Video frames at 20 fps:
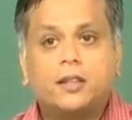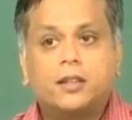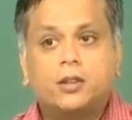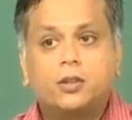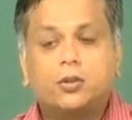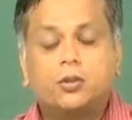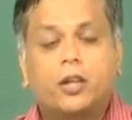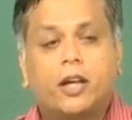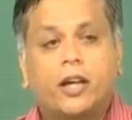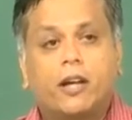
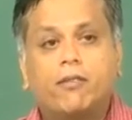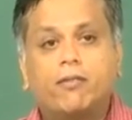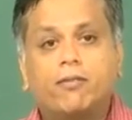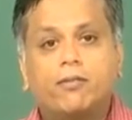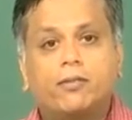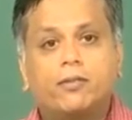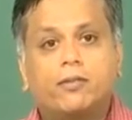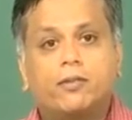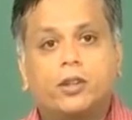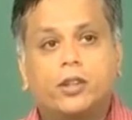you have
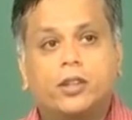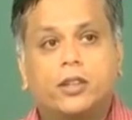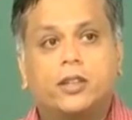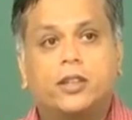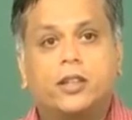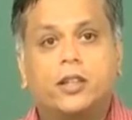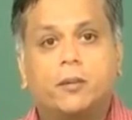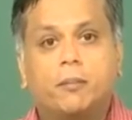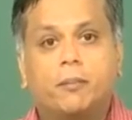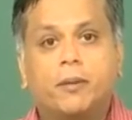
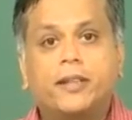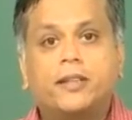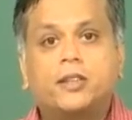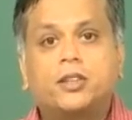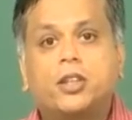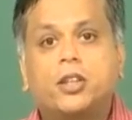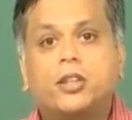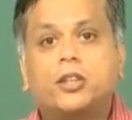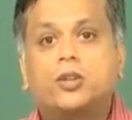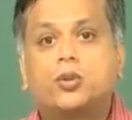the
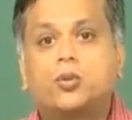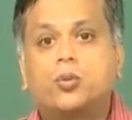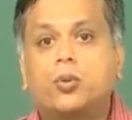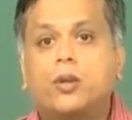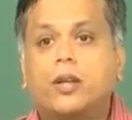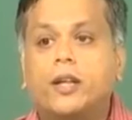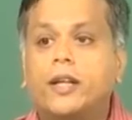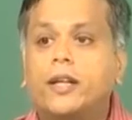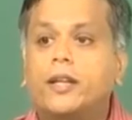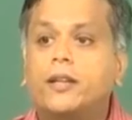mixture is too
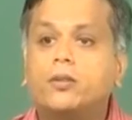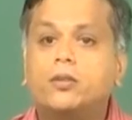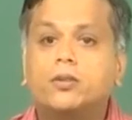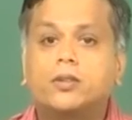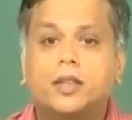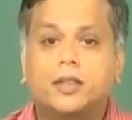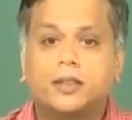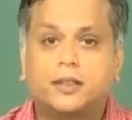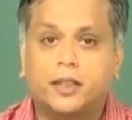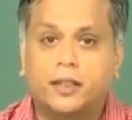lean to
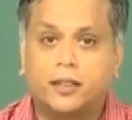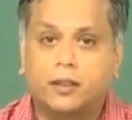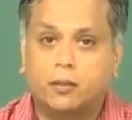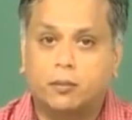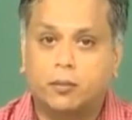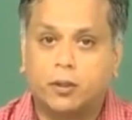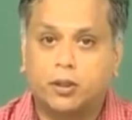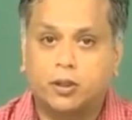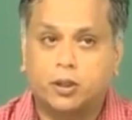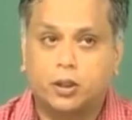sustain
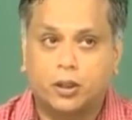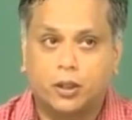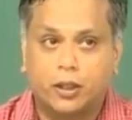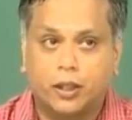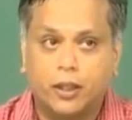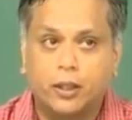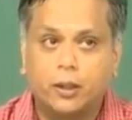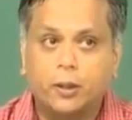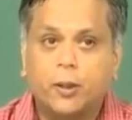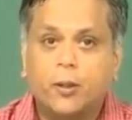combustion
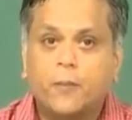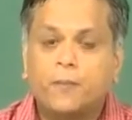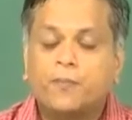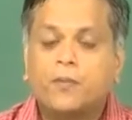again.